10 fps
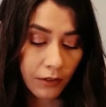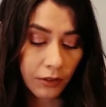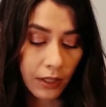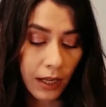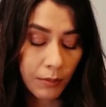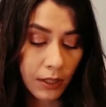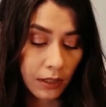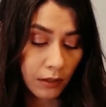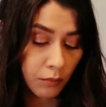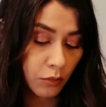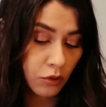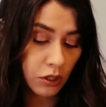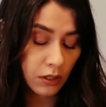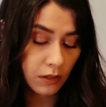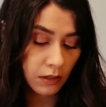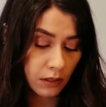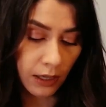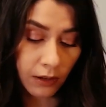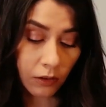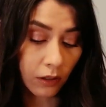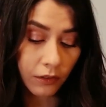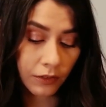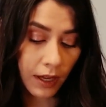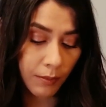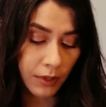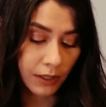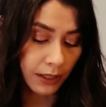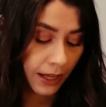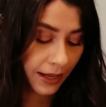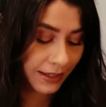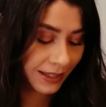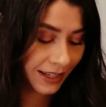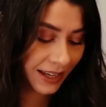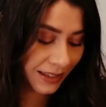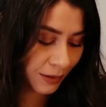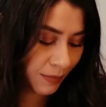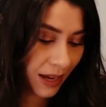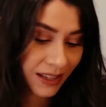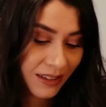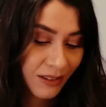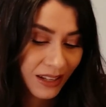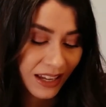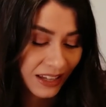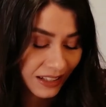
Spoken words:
after the happy little bushes and all of the happy little accidents we made today.